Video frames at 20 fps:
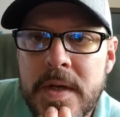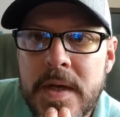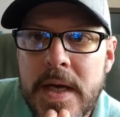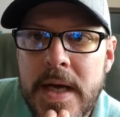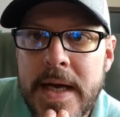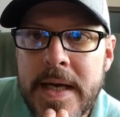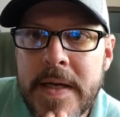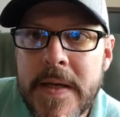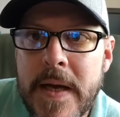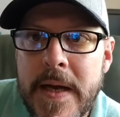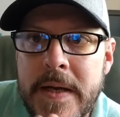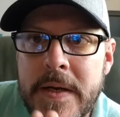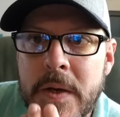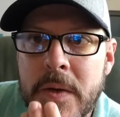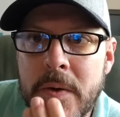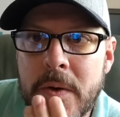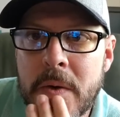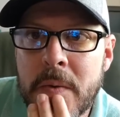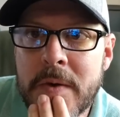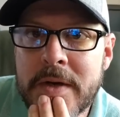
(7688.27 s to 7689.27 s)
I
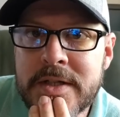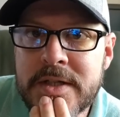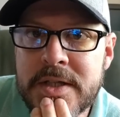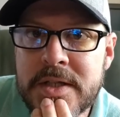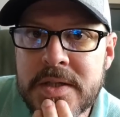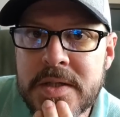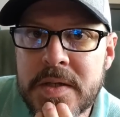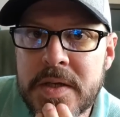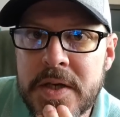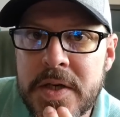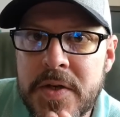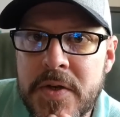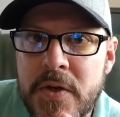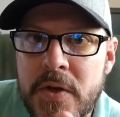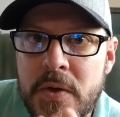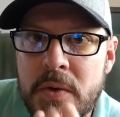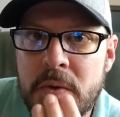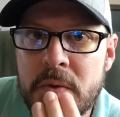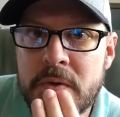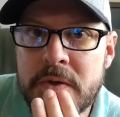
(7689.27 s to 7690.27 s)
don't know what she's going to
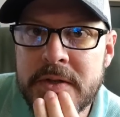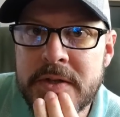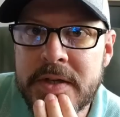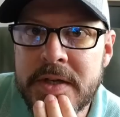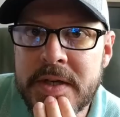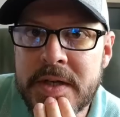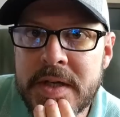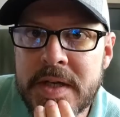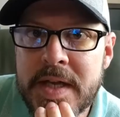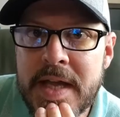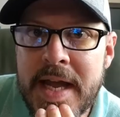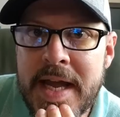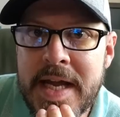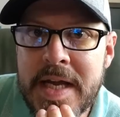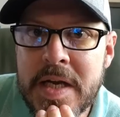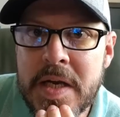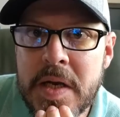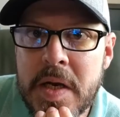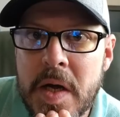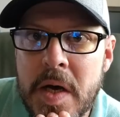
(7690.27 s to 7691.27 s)
do to
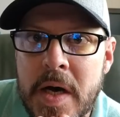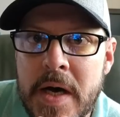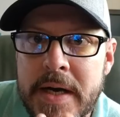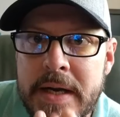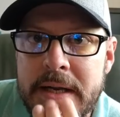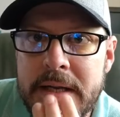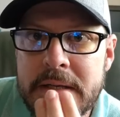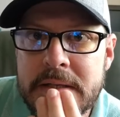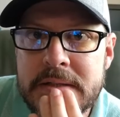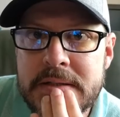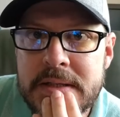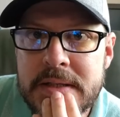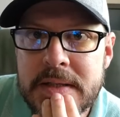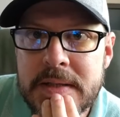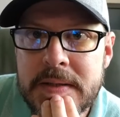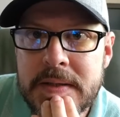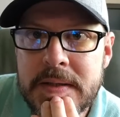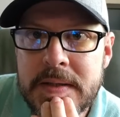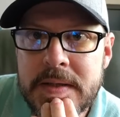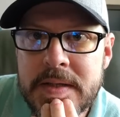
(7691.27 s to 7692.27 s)
gain an audience
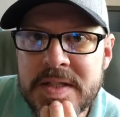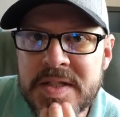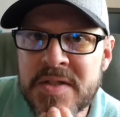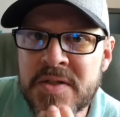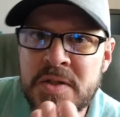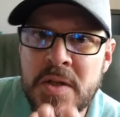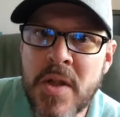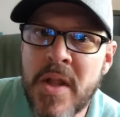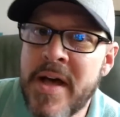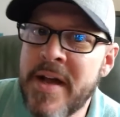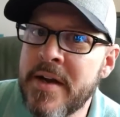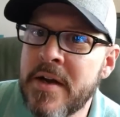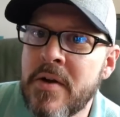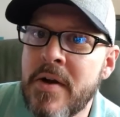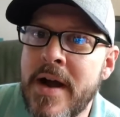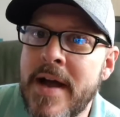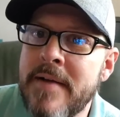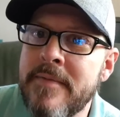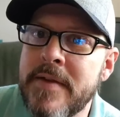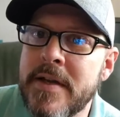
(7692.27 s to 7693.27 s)
because there's a lot of
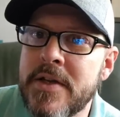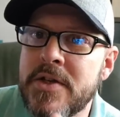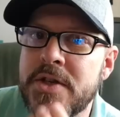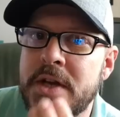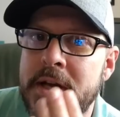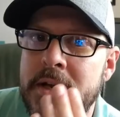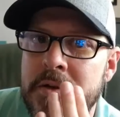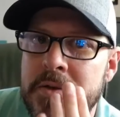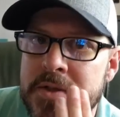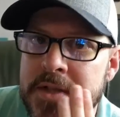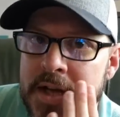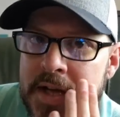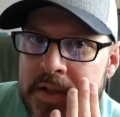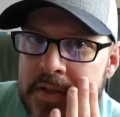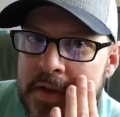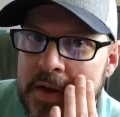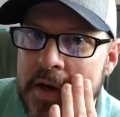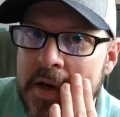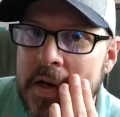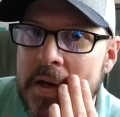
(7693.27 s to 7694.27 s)
crafting channels
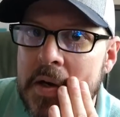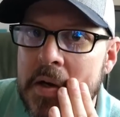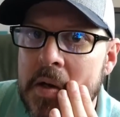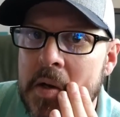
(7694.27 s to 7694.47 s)
out there.